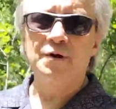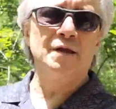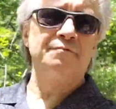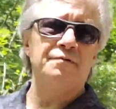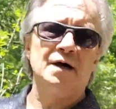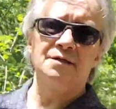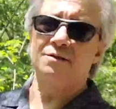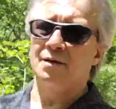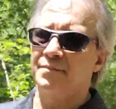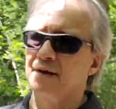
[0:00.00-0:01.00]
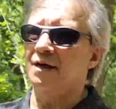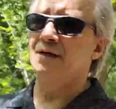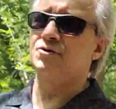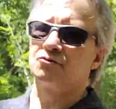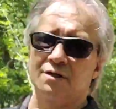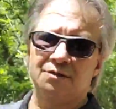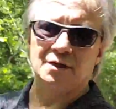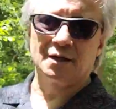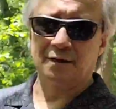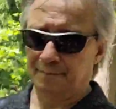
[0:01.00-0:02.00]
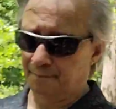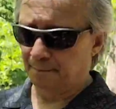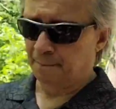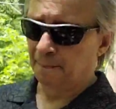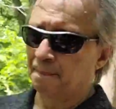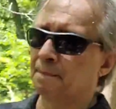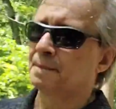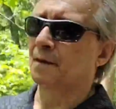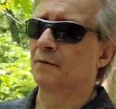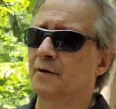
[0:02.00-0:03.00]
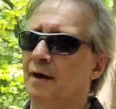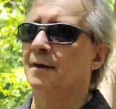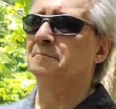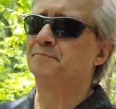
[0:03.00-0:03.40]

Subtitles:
can find something interesting. Okay,